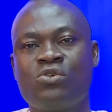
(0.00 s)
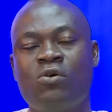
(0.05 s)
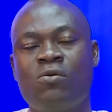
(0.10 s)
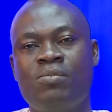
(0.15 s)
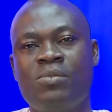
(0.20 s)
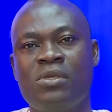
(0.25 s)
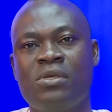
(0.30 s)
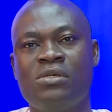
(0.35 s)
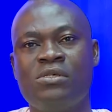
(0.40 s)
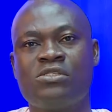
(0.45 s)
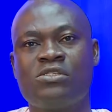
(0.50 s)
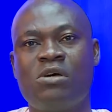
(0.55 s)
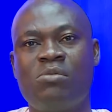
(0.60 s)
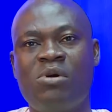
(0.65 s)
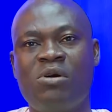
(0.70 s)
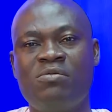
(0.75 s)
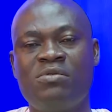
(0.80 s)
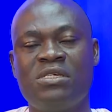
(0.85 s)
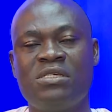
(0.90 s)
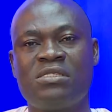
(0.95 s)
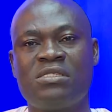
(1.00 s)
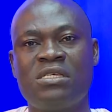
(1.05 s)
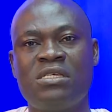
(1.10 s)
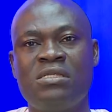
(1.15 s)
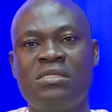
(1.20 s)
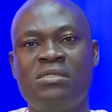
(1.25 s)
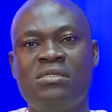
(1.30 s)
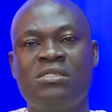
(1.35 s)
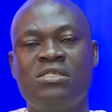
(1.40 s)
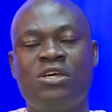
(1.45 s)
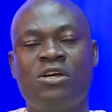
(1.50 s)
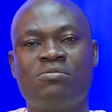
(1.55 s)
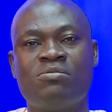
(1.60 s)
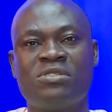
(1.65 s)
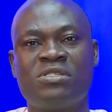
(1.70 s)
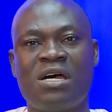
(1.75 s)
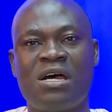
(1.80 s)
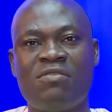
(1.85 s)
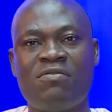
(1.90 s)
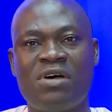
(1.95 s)
So some of the things the
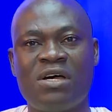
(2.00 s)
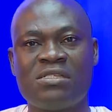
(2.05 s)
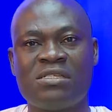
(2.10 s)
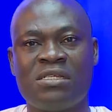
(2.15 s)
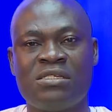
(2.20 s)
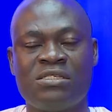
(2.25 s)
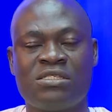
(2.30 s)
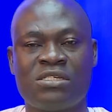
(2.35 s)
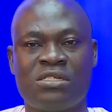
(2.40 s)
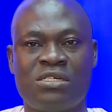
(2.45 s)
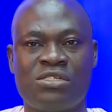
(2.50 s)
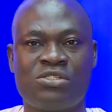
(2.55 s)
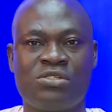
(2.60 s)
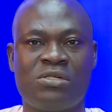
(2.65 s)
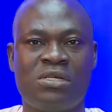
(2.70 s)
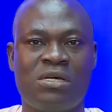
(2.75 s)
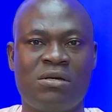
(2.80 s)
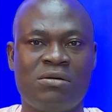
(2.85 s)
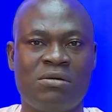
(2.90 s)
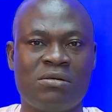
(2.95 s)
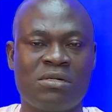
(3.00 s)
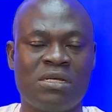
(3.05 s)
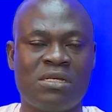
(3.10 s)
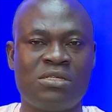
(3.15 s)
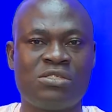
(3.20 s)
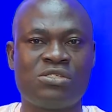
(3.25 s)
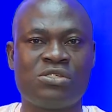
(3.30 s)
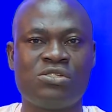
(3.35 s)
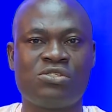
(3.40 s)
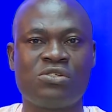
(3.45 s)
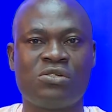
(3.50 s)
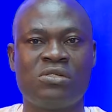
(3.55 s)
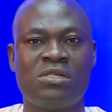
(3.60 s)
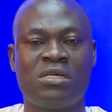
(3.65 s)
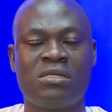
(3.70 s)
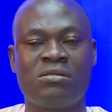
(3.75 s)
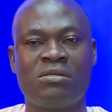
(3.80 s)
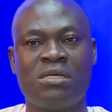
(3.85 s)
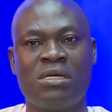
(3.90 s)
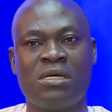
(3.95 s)
observers and international
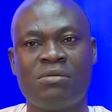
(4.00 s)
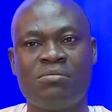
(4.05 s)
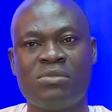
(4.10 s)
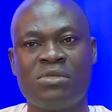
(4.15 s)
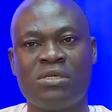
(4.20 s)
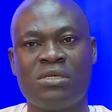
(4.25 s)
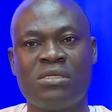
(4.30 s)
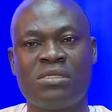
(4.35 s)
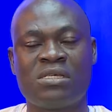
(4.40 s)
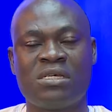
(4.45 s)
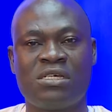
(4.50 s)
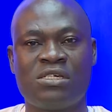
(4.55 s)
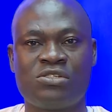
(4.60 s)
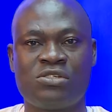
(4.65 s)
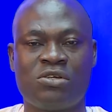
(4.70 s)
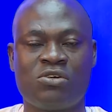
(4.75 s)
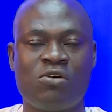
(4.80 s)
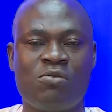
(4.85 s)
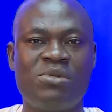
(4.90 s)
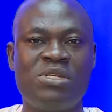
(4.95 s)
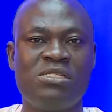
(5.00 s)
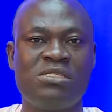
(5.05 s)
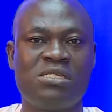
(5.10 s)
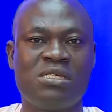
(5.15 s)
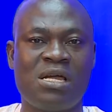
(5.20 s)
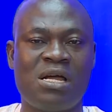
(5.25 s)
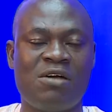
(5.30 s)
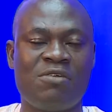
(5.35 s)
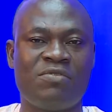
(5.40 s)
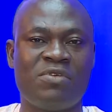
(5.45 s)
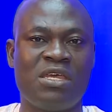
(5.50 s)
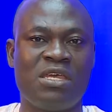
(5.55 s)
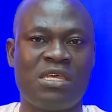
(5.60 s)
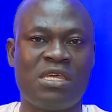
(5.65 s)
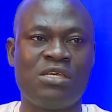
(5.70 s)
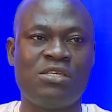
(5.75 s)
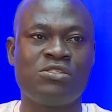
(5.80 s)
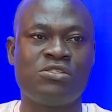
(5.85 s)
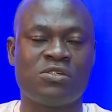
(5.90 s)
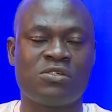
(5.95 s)
organization and the international community have
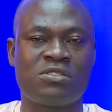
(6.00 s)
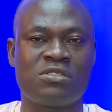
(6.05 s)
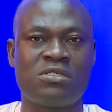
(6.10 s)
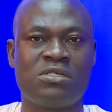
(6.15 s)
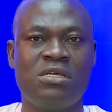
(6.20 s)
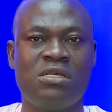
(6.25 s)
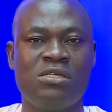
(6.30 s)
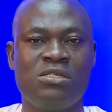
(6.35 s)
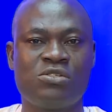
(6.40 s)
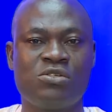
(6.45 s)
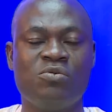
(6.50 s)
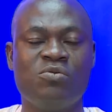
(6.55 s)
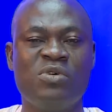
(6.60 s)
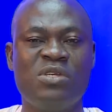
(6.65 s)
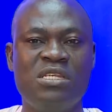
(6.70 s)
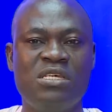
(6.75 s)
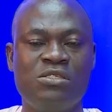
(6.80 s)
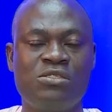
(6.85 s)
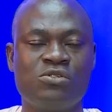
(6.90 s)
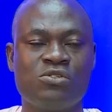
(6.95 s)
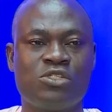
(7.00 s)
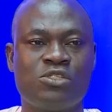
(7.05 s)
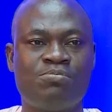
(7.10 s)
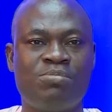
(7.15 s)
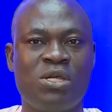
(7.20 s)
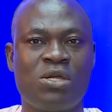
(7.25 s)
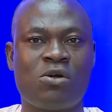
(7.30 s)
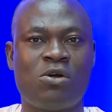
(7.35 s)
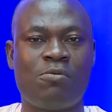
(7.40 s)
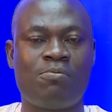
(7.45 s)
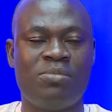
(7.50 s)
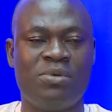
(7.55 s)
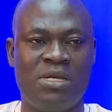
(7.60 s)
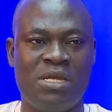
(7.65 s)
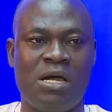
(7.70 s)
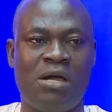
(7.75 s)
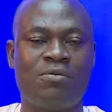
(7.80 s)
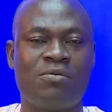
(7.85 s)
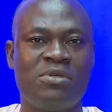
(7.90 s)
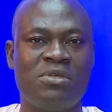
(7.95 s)
against us. So we need to speak up
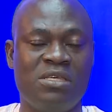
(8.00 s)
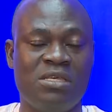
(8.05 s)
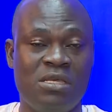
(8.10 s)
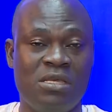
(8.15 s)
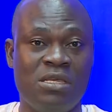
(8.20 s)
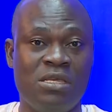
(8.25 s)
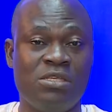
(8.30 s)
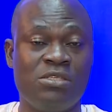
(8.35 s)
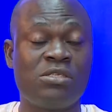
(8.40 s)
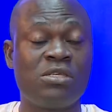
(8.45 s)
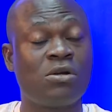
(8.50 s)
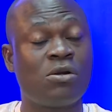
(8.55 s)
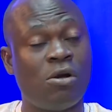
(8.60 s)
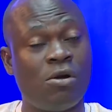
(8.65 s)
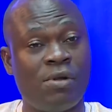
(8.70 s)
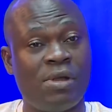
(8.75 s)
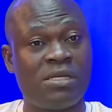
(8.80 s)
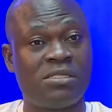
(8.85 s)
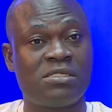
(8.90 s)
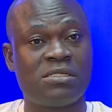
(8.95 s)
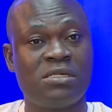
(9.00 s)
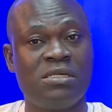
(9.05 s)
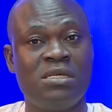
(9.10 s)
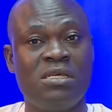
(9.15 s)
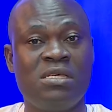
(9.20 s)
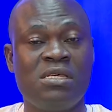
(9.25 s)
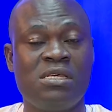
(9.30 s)
now. Is it correct?